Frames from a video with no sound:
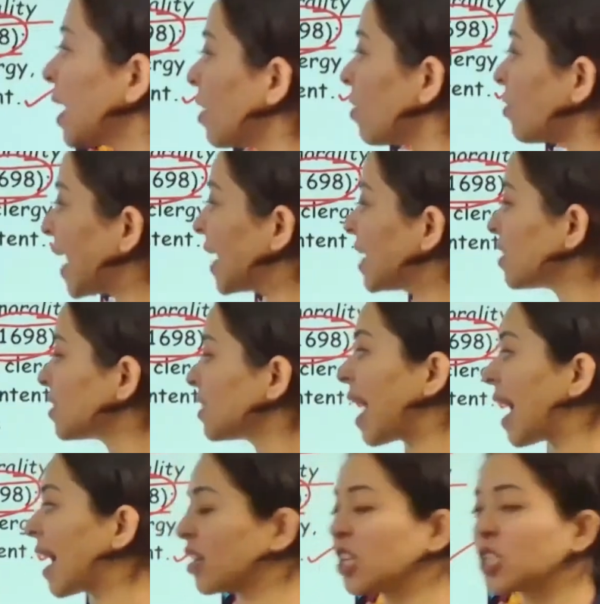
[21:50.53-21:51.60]
writers and
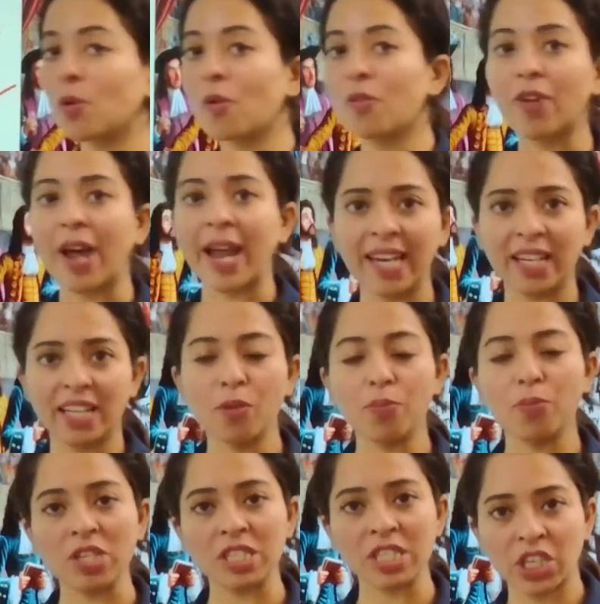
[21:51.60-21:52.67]
actors were fined, they were
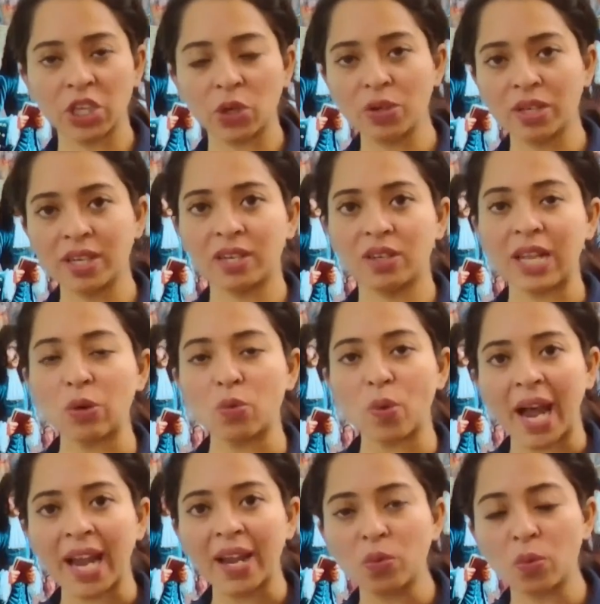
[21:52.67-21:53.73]
prosecuted. That
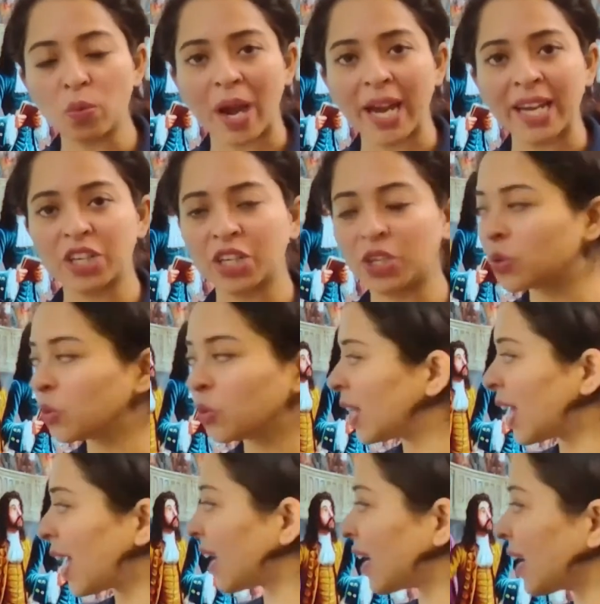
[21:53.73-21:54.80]
why did you do
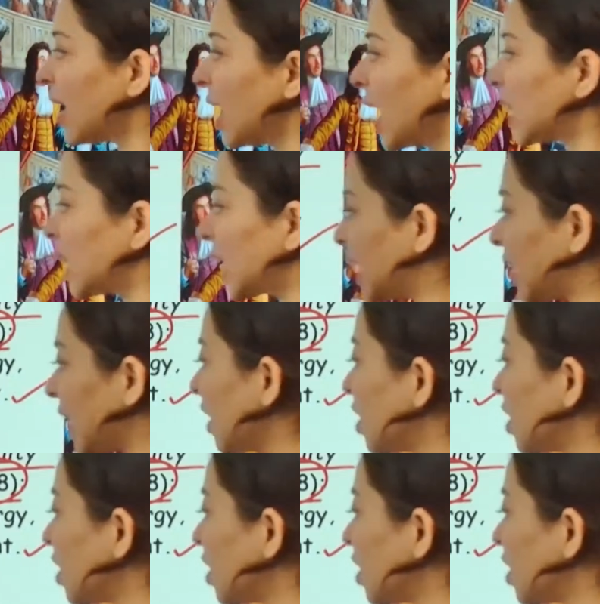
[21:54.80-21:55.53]
that? The king